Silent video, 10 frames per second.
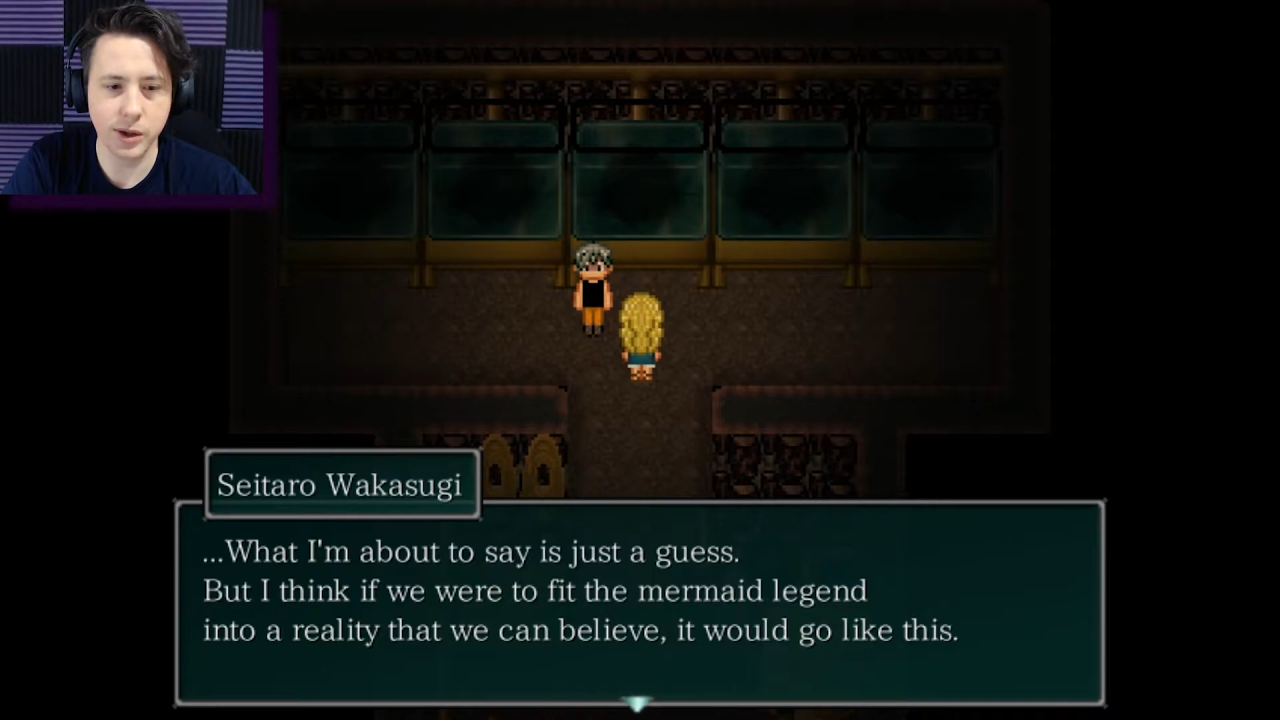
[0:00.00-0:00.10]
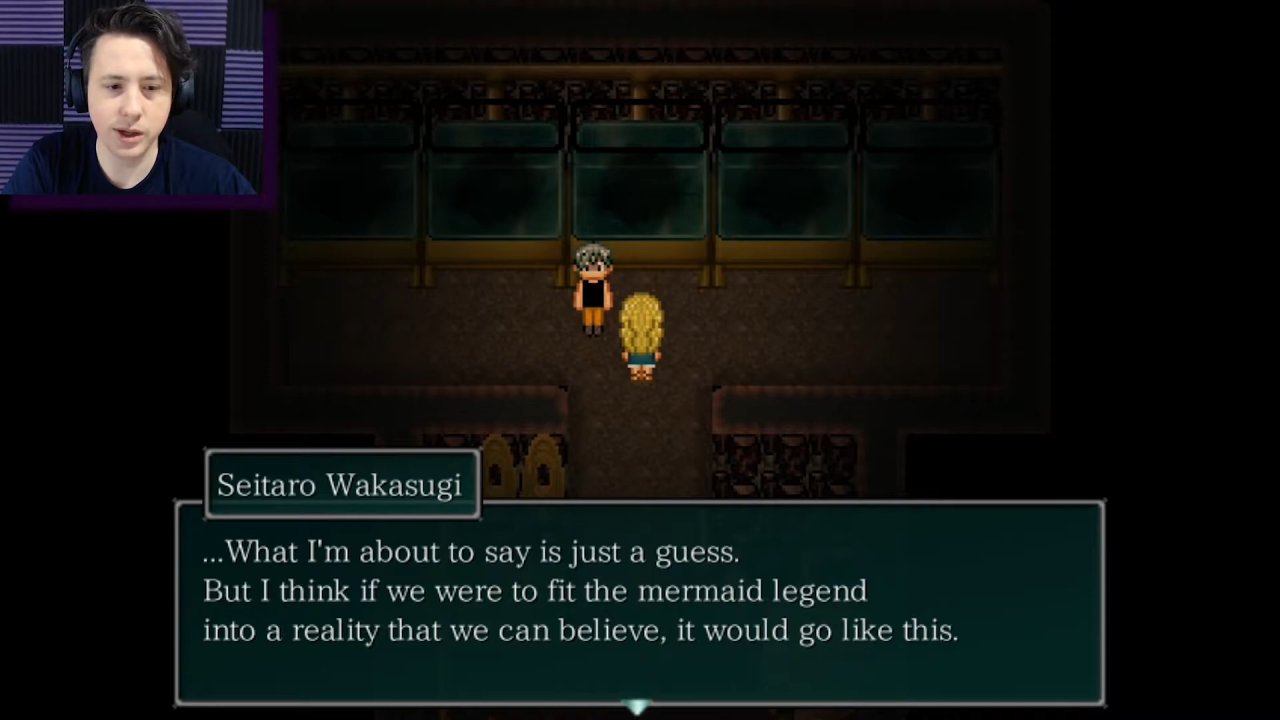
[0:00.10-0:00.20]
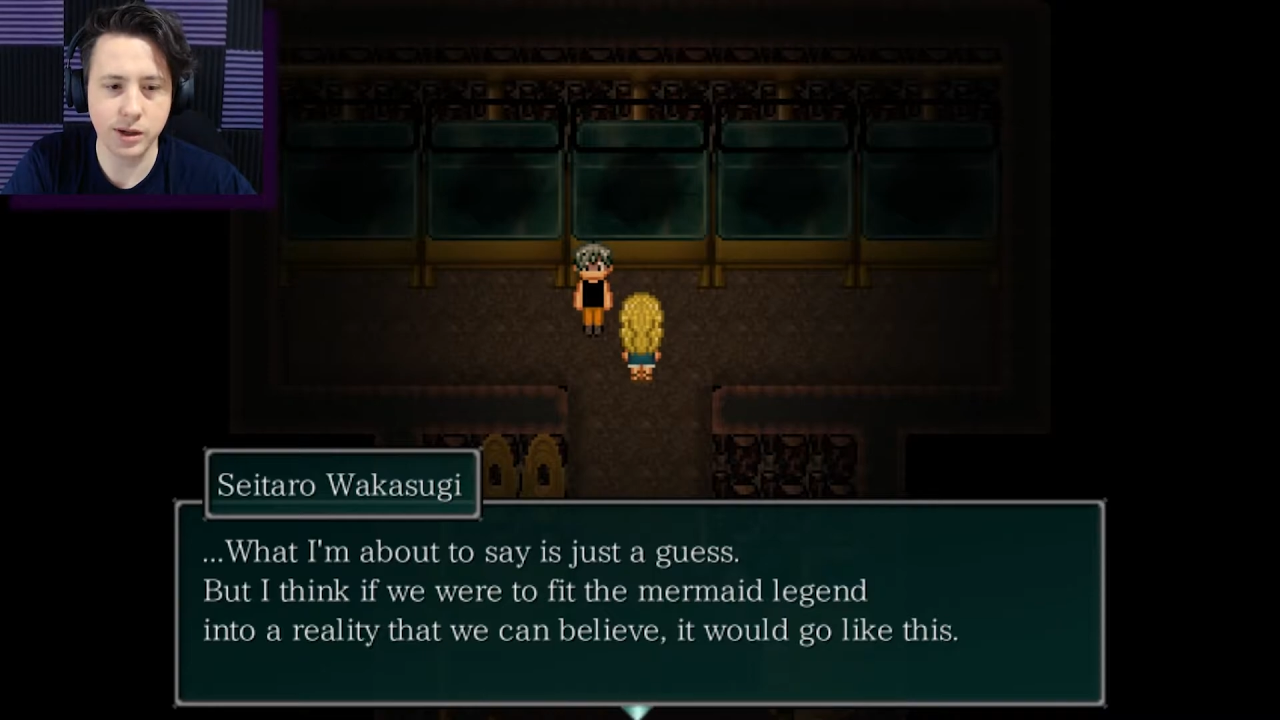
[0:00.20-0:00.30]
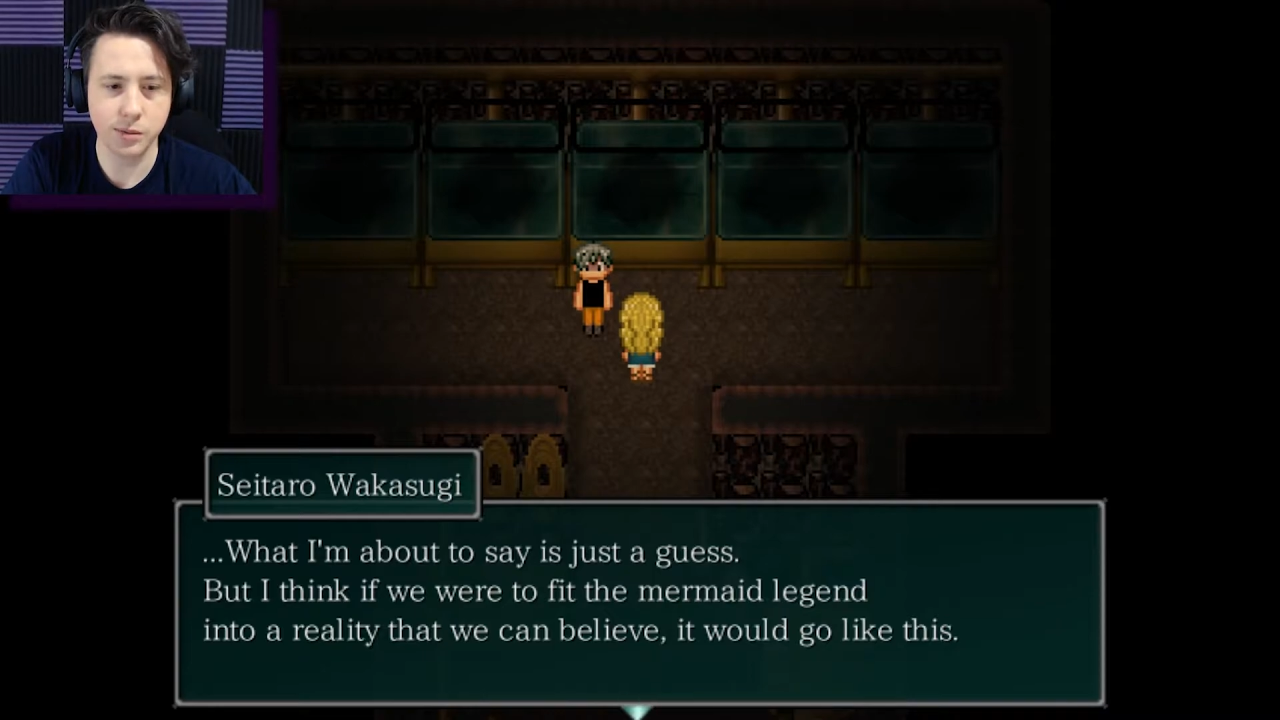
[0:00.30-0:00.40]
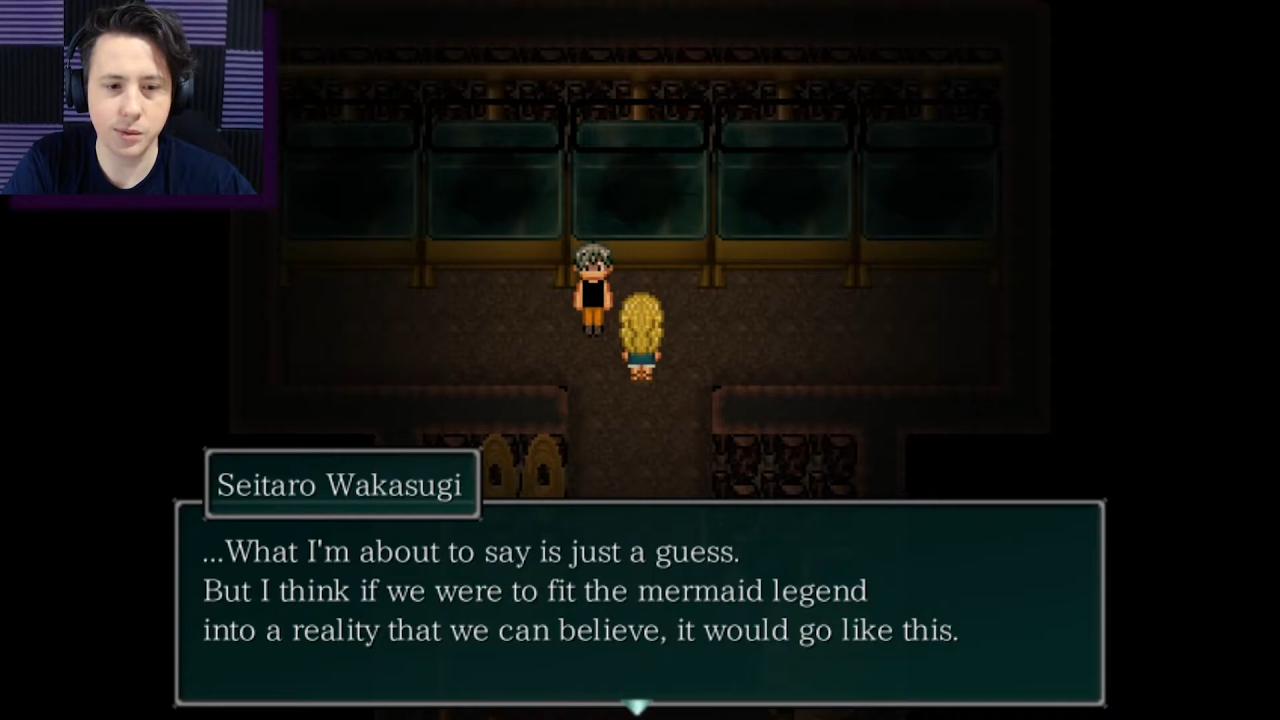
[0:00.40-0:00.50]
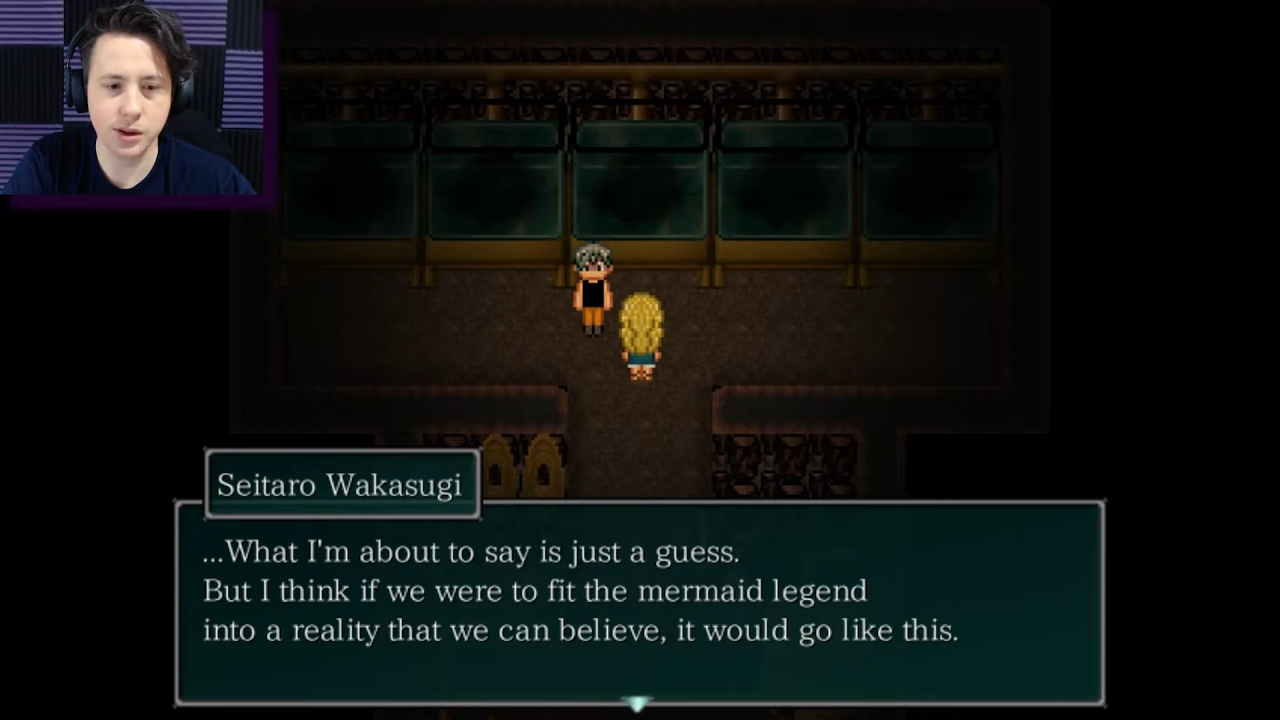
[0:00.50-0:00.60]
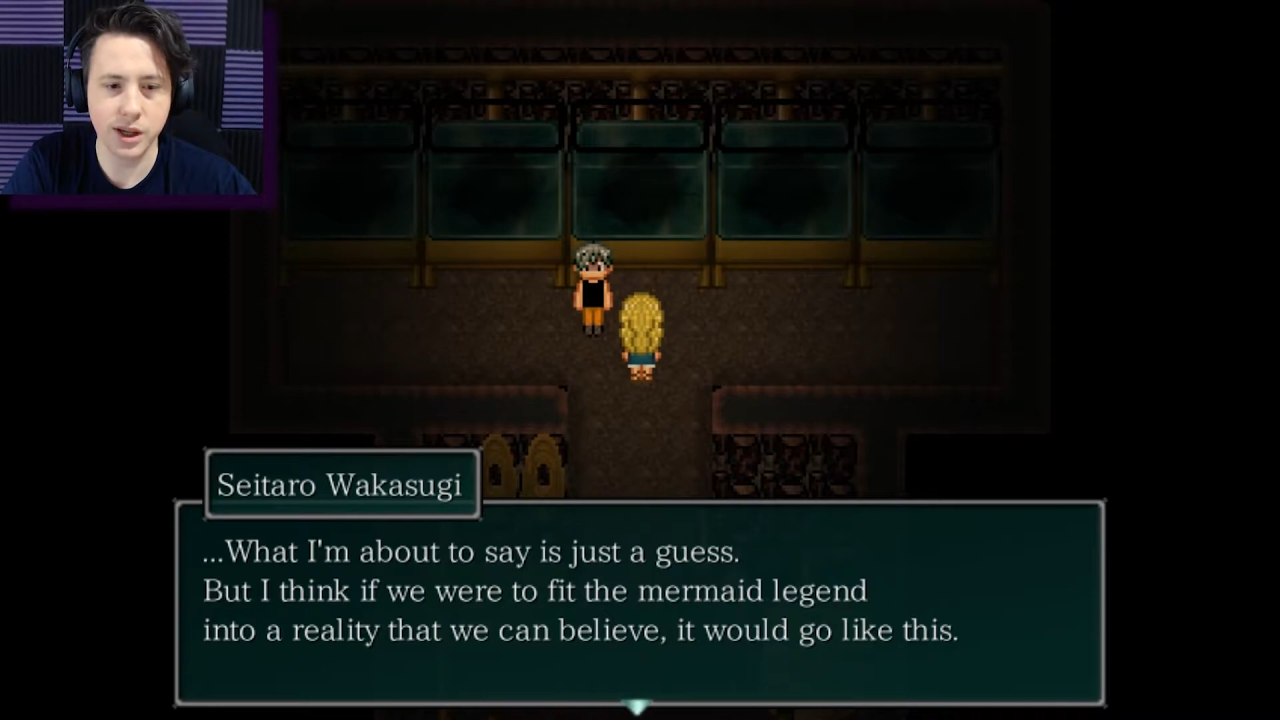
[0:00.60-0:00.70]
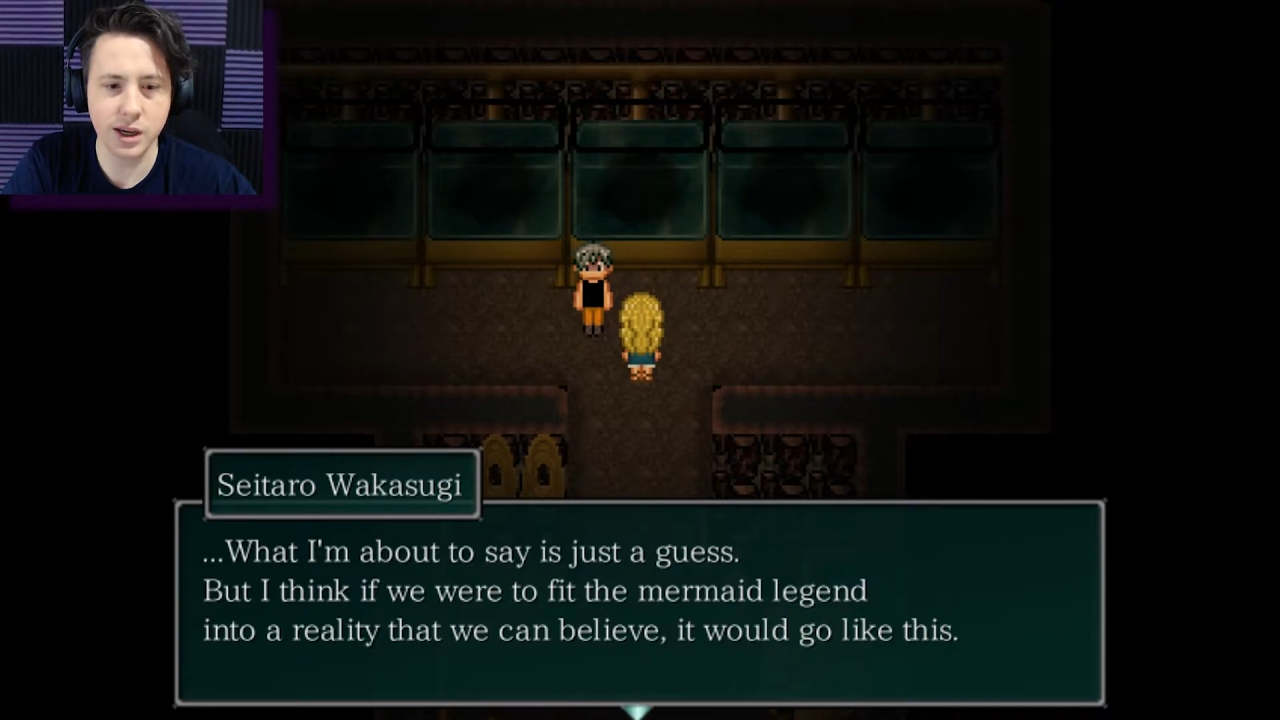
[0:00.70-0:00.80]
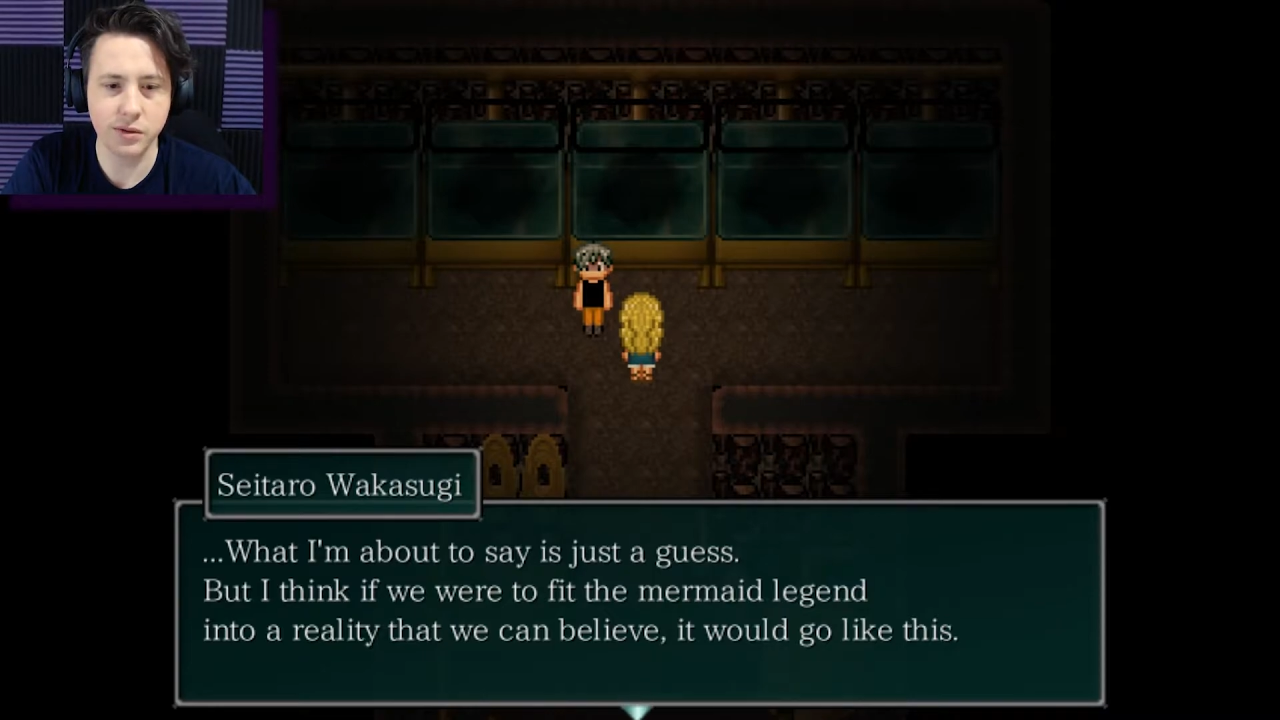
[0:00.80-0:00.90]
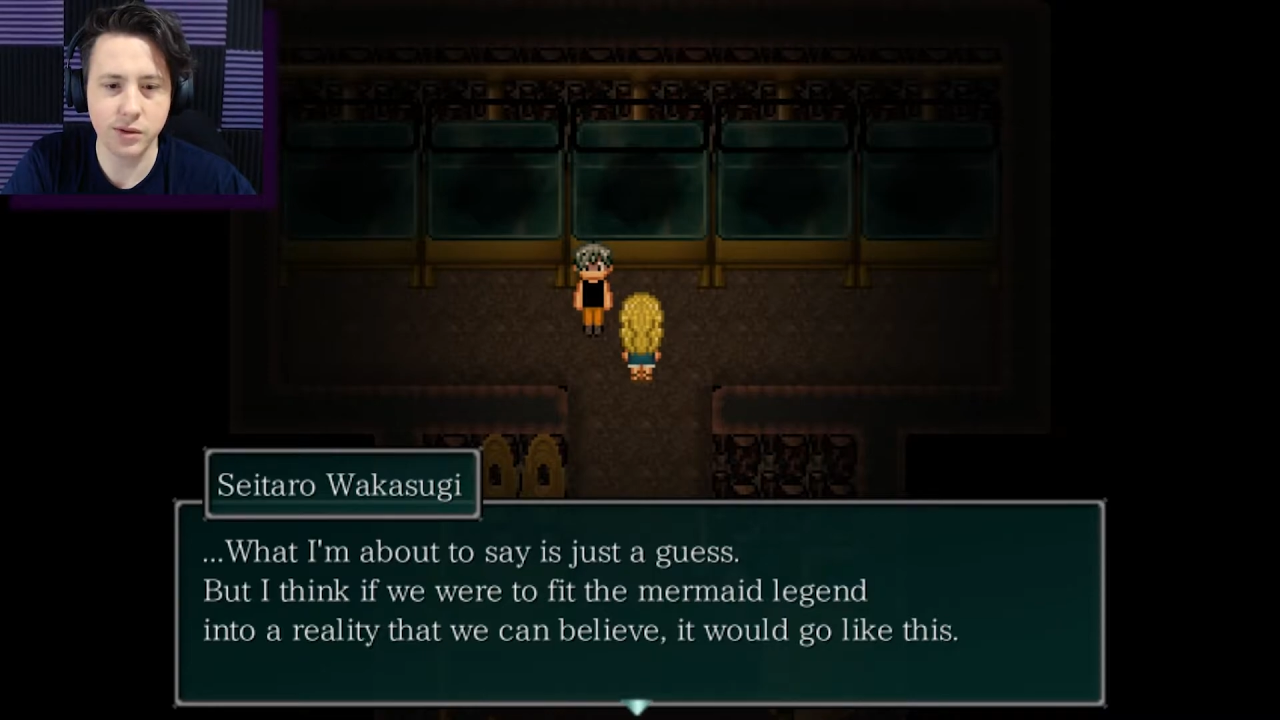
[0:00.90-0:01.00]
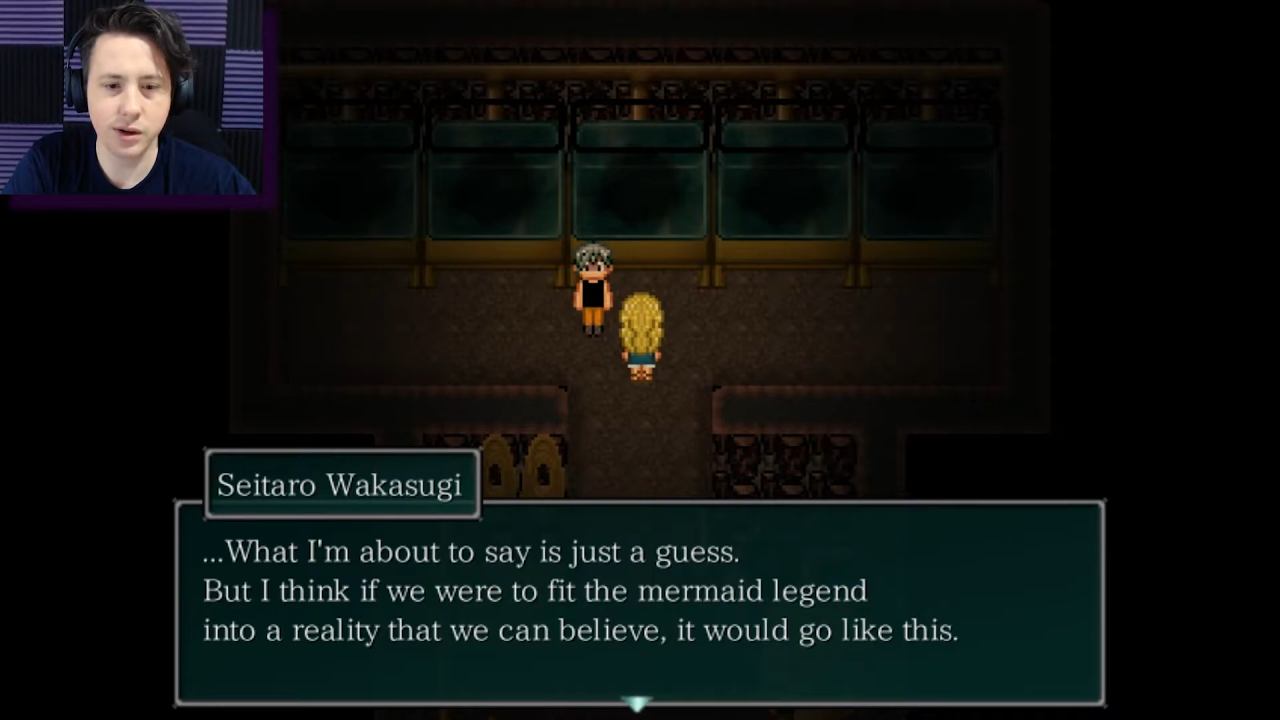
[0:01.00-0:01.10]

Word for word: can believe,